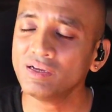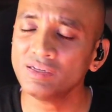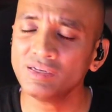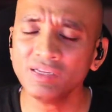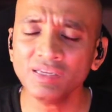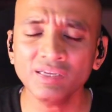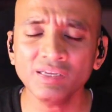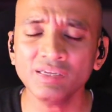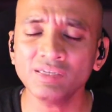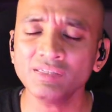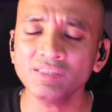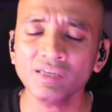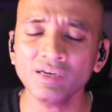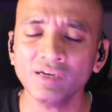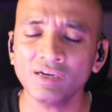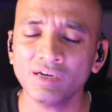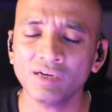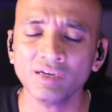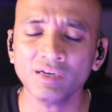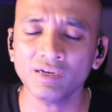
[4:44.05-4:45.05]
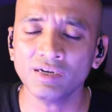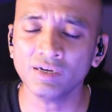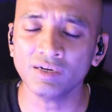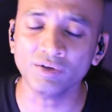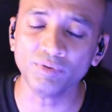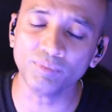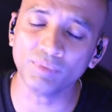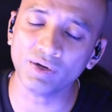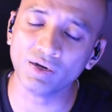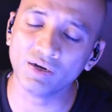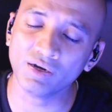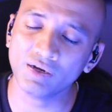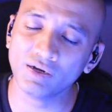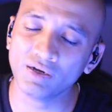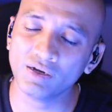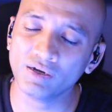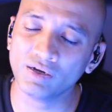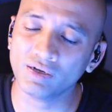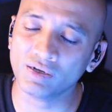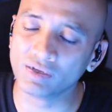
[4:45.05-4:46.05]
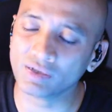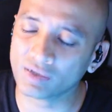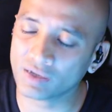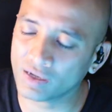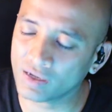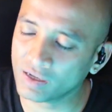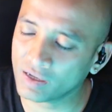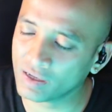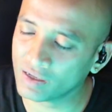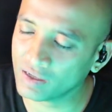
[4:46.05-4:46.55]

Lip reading: ni da ma ga.